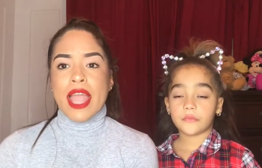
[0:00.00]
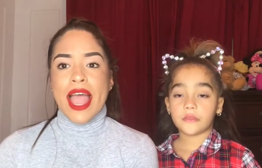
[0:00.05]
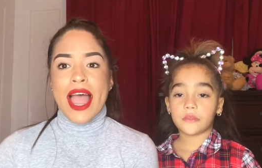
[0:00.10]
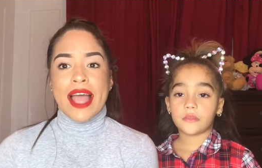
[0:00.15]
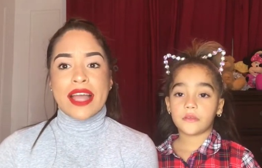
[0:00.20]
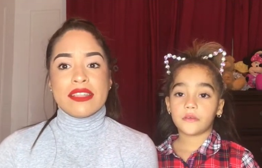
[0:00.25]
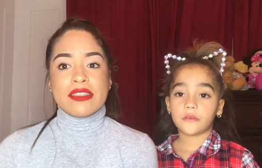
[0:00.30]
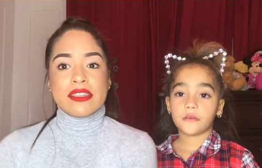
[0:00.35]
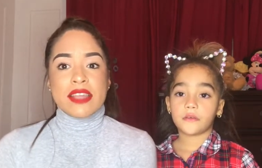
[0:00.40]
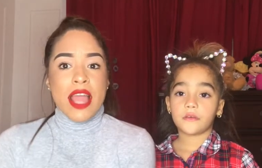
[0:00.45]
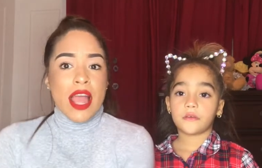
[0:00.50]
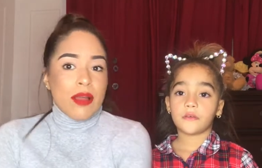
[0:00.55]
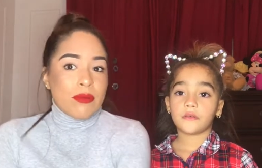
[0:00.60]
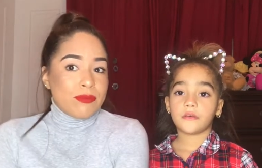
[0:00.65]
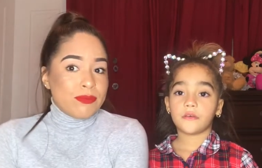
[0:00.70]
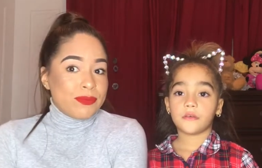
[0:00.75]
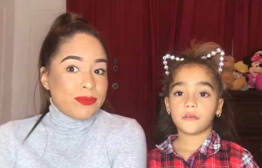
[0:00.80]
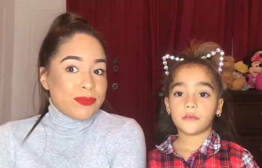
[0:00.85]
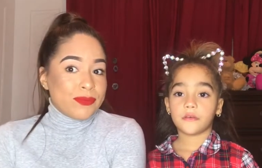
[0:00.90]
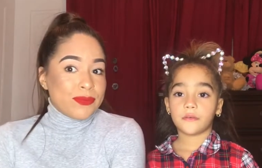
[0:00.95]
Speaker 1: and yeah
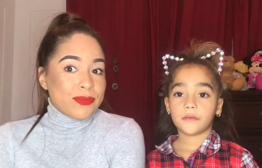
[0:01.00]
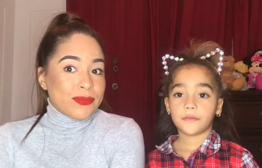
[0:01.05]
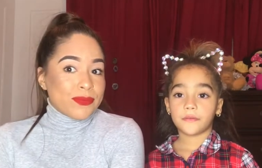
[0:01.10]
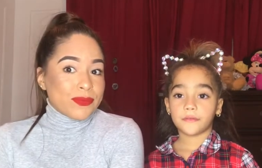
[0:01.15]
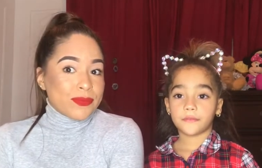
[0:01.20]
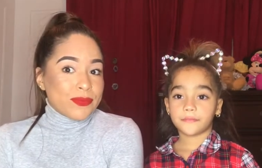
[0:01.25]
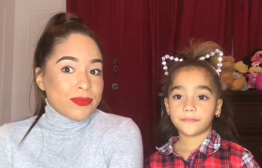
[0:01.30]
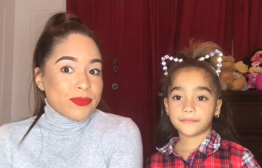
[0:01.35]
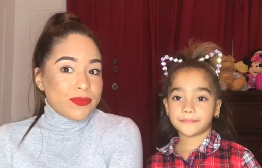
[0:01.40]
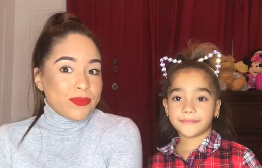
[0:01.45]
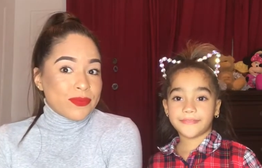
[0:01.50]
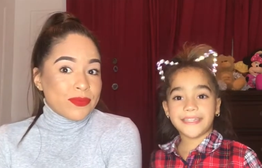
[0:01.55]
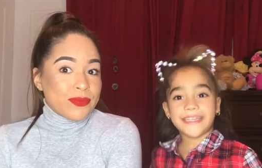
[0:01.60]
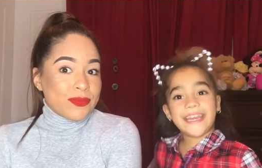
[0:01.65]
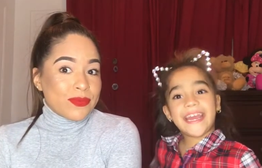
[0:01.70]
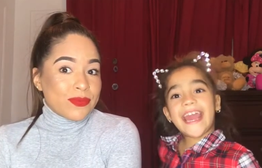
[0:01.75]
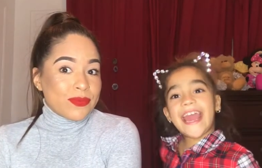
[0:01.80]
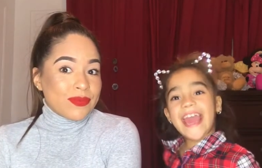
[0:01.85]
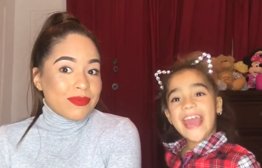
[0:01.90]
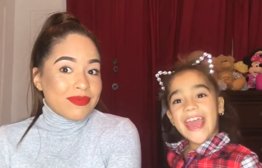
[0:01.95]

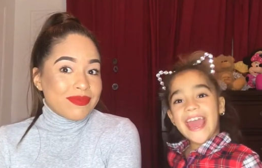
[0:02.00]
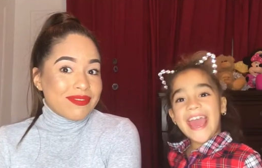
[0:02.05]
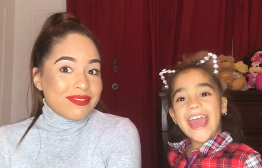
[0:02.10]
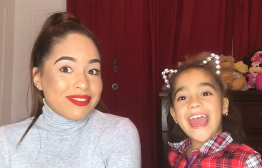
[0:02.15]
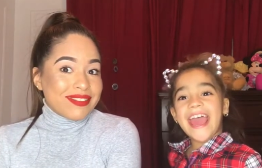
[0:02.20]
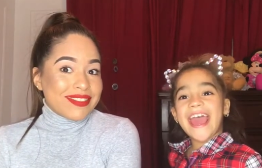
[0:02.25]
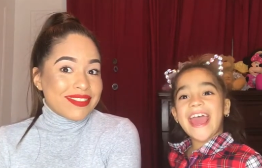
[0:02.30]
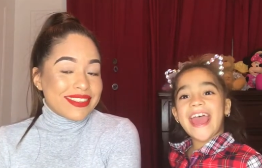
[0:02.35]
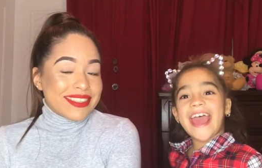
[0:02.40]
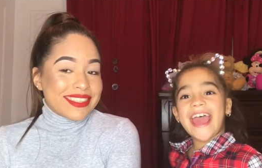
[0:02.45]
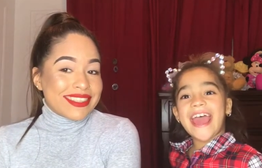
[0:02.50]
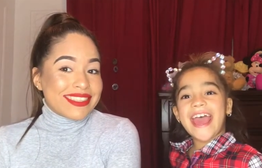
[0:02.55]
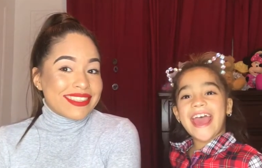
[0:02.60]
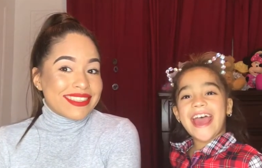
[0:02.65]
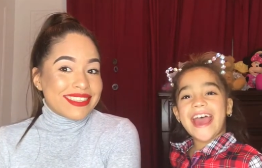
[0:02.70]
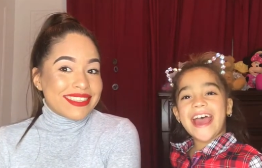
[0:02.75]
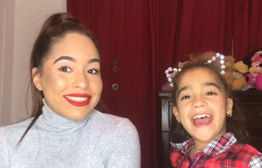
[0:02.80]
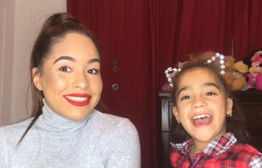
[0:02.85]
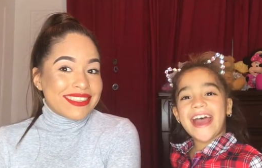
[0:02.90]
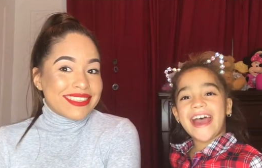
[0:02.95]

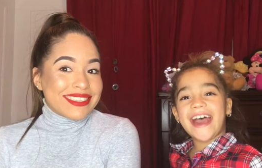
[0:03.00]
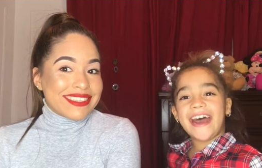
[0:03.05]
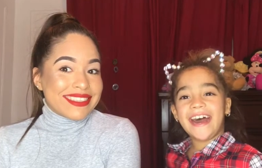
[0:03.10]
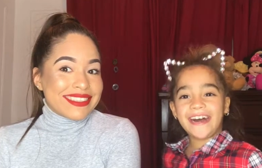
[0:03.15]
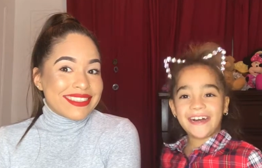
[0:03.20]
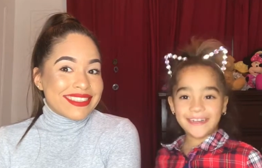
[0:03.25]
yeah